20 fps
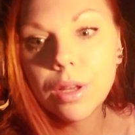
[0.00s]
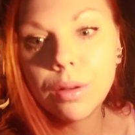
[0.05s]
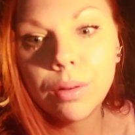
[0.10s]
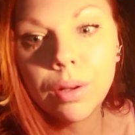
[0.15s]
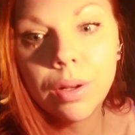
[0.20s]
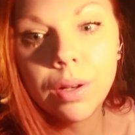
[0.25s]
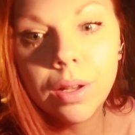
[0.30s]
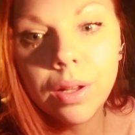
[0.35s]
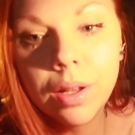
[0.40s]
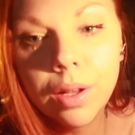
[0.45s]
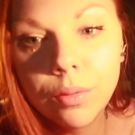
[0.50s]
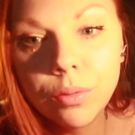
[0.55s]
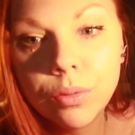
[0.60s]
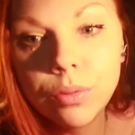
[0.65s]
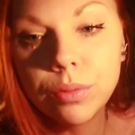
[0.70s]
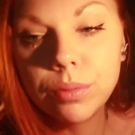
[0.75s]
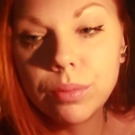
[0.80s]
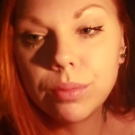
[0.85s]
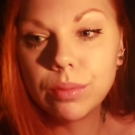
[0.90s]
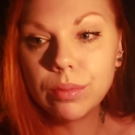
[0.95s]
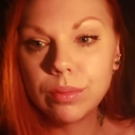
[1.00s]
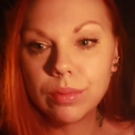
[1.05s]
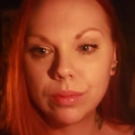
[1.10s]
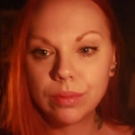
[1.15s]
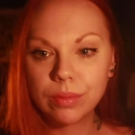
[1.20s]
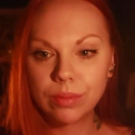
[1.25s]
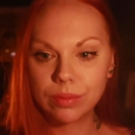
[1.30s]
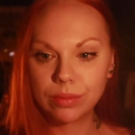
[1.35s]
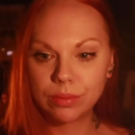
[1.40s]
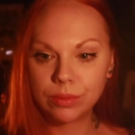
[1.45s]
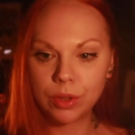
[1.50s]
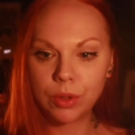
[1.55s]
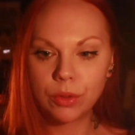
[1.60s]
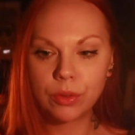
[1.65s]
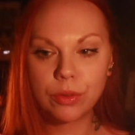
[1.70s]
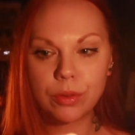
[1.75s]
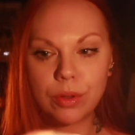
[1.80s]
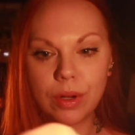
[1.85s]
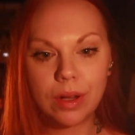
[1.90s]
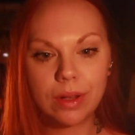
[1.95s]
I'm gonna have rose
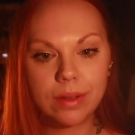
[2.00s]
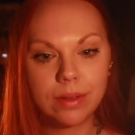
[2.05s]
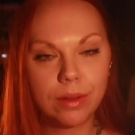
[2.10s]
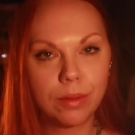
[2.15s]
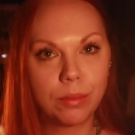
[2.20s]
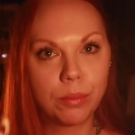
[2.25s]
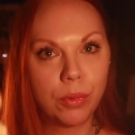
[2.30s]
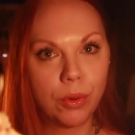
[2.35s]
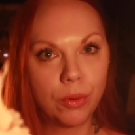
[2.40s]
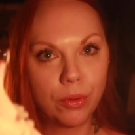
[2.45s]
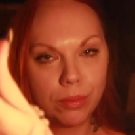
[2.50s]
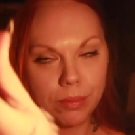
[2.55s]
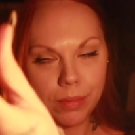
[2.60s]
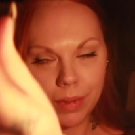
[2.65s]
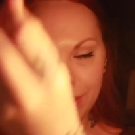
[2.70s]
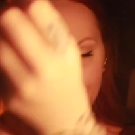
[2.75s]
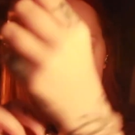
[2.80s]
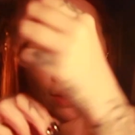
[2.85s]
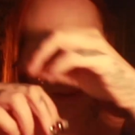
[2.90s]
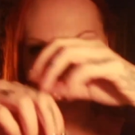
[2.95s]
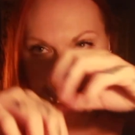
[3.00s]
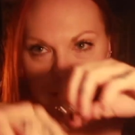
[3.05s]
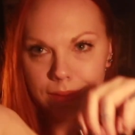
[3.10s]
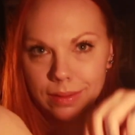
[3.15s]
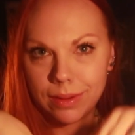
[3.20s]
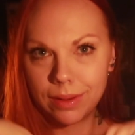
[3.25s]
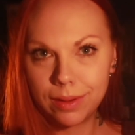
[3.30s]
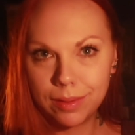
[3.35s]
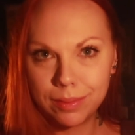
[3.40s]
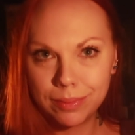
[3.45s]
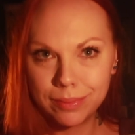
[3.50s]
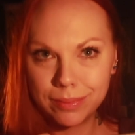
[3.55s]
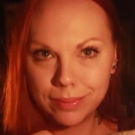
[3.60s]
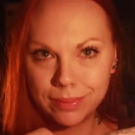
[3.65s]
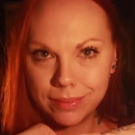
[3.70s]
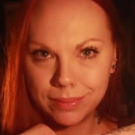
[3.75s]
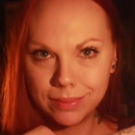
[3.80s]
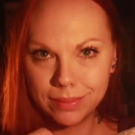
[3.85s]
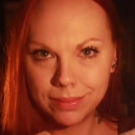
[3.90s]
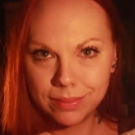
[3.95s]
quartz on both my hands today.
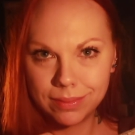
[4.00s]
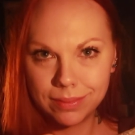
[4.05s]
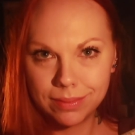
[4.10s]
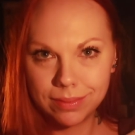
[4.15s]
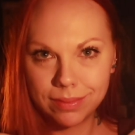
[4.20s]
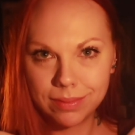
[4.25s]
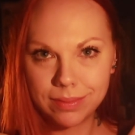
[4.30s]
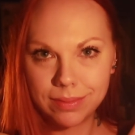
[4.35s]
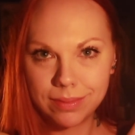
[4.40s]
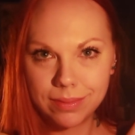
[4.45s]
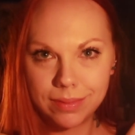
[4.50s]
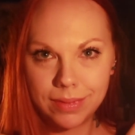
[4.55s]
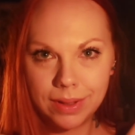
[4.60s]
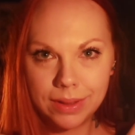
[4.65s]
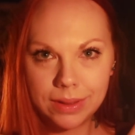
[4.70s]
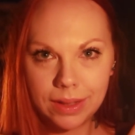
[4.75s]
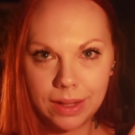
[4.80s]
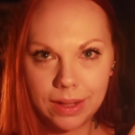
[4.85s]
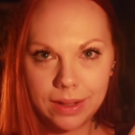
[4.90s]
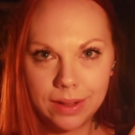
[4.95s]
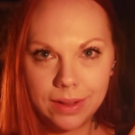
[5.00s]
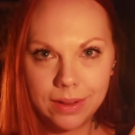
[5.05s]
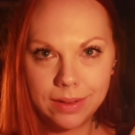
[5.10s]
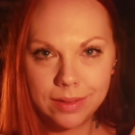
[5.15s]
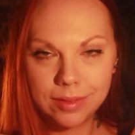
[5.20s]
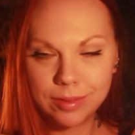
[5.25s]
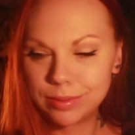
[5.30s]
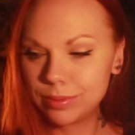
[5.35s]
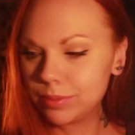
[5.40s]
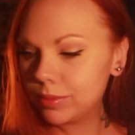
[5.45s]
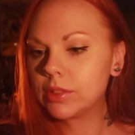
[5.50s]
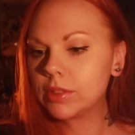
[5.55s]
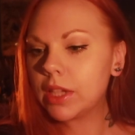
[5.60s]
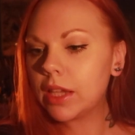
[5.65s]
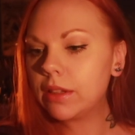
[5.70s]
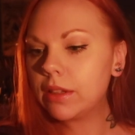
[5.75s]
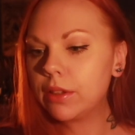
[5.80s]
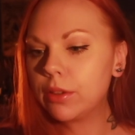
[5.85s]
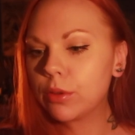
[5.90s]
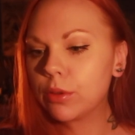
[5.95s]
What the hell? I'm
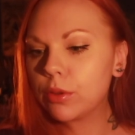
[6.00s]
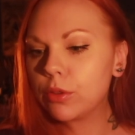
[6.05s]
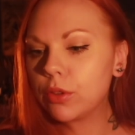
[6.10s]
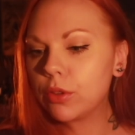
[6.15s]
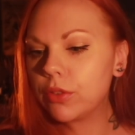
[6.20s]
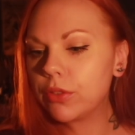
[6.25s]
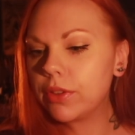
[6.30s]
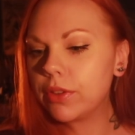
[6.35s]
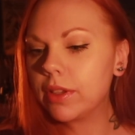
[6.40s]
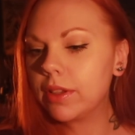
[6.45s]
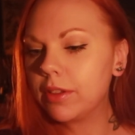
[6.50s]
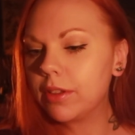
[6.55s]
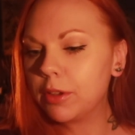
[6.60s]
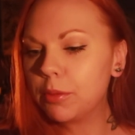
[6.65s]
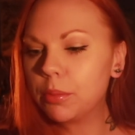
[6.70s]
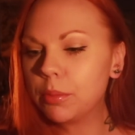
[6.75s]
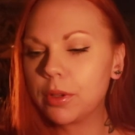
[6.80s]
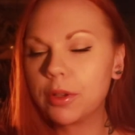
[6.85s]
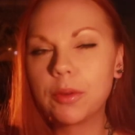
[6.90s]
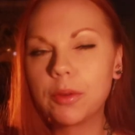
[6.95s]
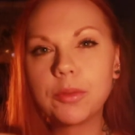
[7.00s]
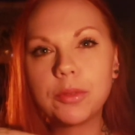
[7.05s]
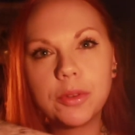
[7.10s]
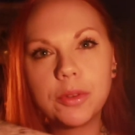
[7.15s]
sad to even just see a little bit of